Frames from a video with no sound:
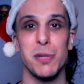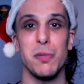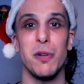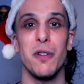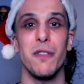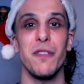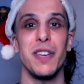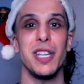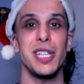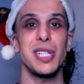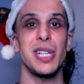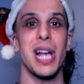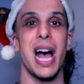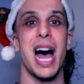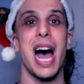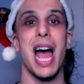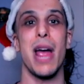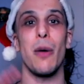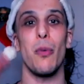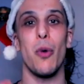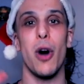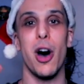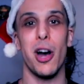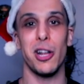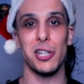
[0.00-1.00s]
movies I
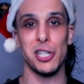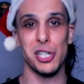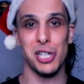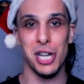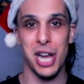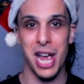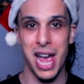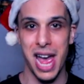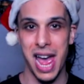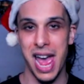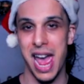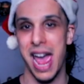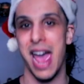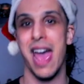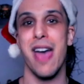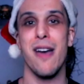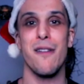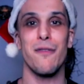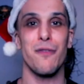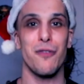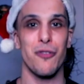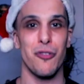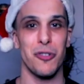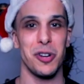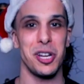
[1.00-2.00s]
watch
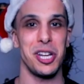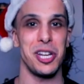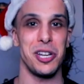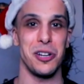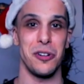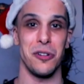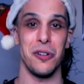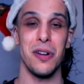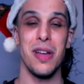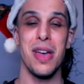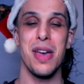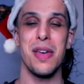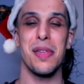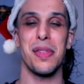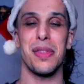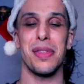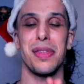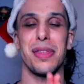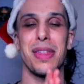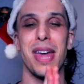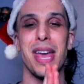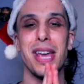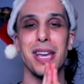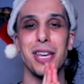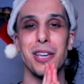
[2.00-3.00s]
every year.
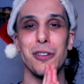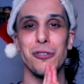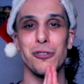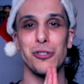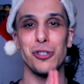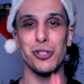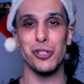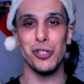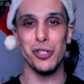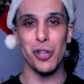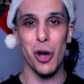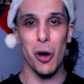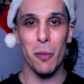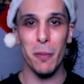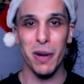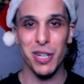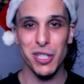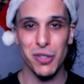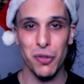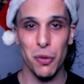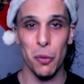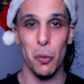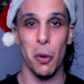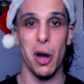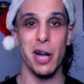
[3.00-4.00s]
Thank you so much
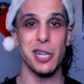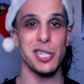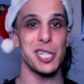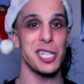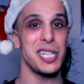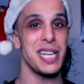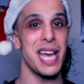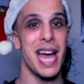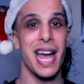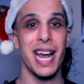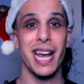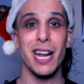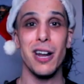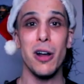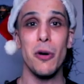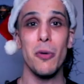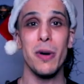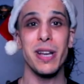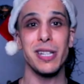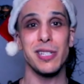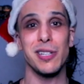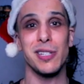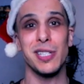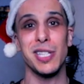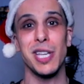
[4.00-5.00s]
for watching. I cannot
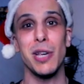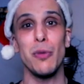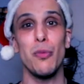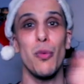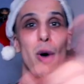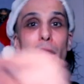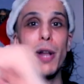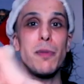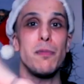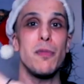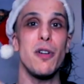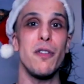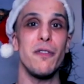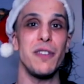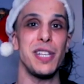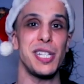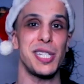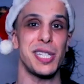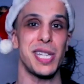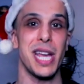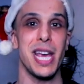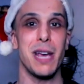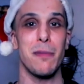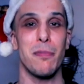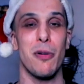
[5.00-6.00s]
wait to see what movies
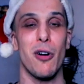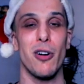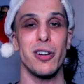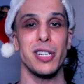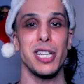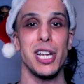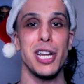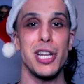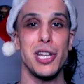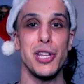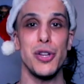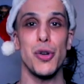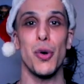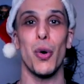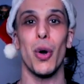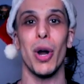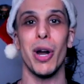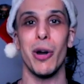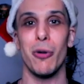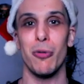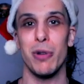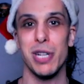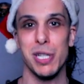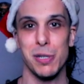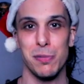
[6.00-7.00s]
take part in your
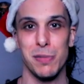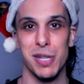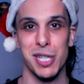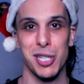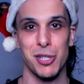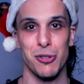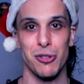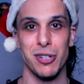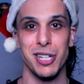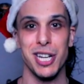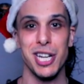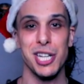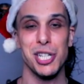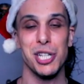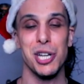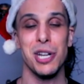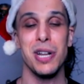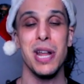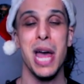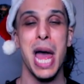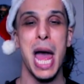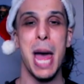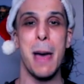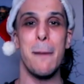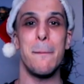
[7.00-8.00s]
Christmas tradition.
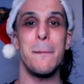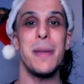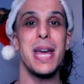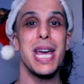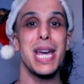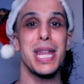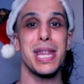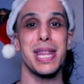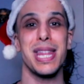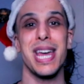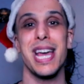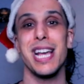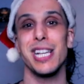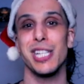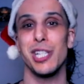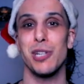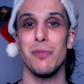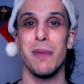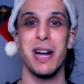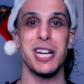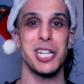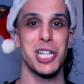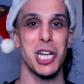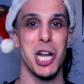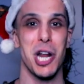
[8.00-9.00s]
Big thanks to
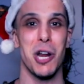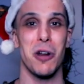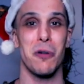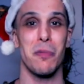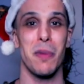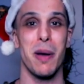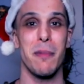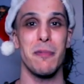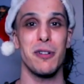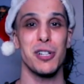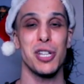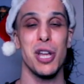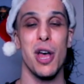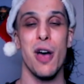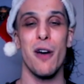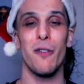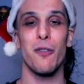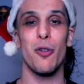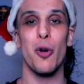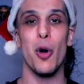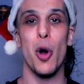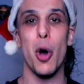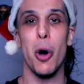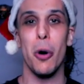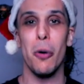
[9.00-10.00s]
my channel members
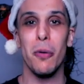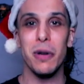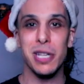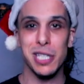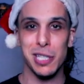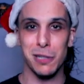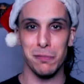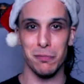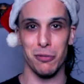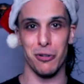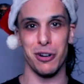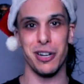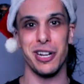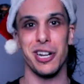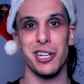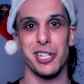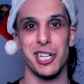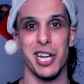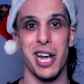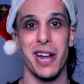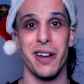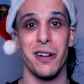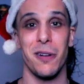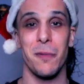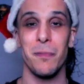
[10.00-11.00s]
for always supporting the
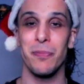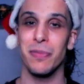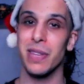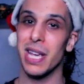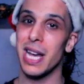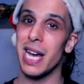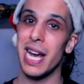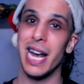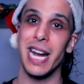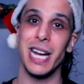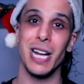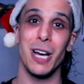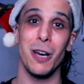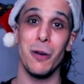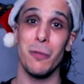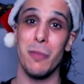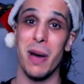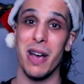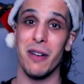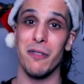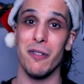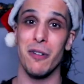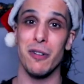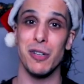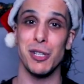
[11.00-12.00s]
channel. And I'll be
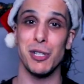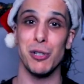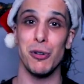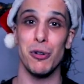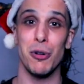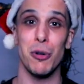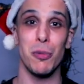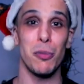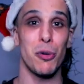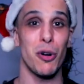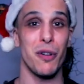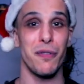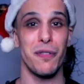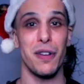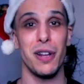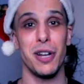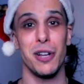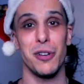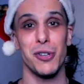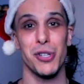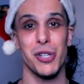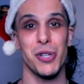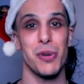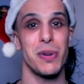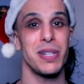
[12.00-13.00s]
back very soon with more
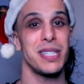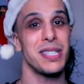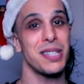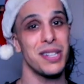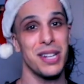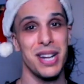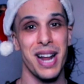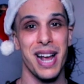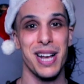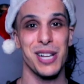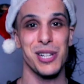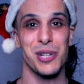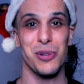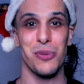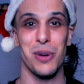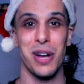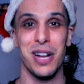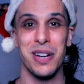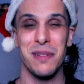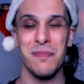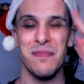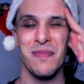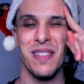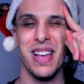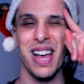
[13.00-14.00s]
videos. So until the next
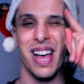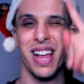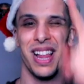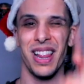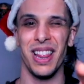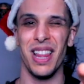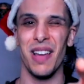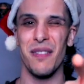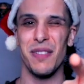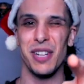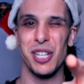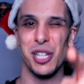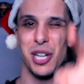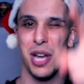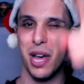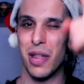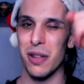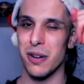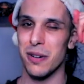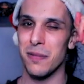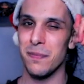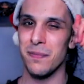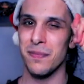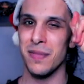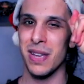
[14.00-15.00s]
one, love each
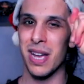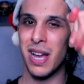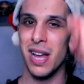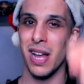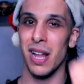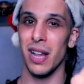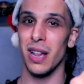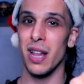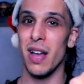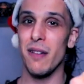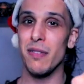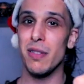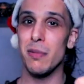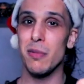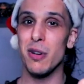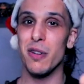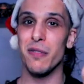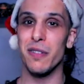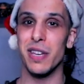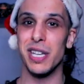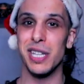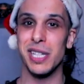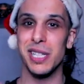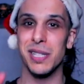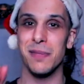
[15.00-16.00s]
other, love the
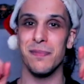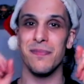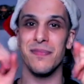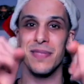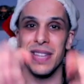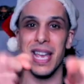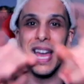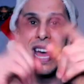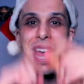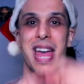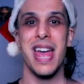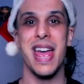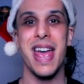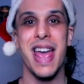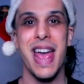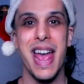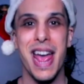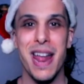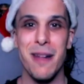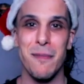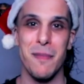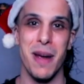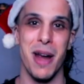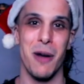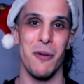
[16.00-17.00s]
movies,
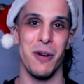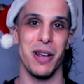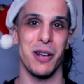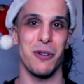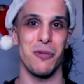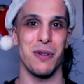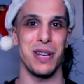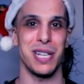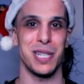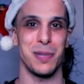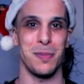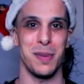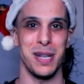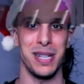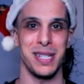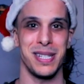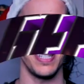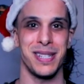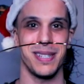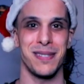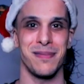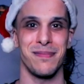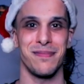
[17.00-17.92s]
and Merry Christmas.